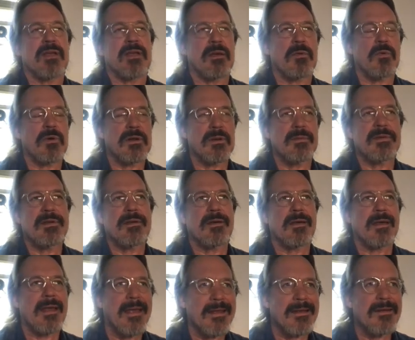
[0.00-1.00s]
I want to be
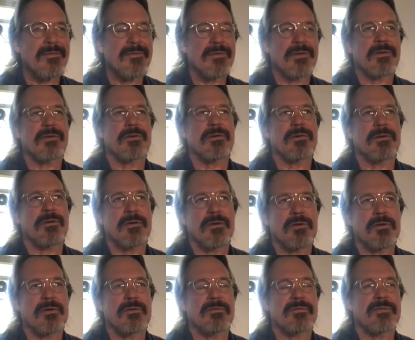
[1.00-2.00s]
ahead of the cur
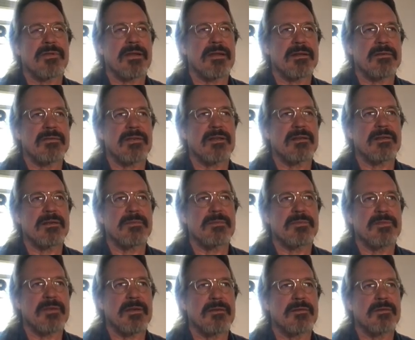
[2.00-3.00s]
curve, like Taleb
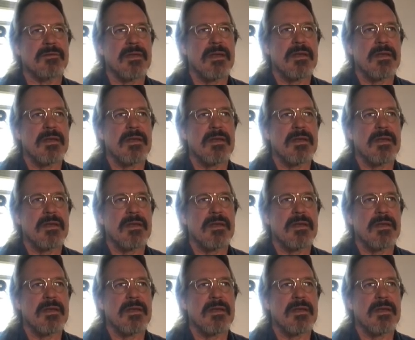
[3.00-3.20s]
says,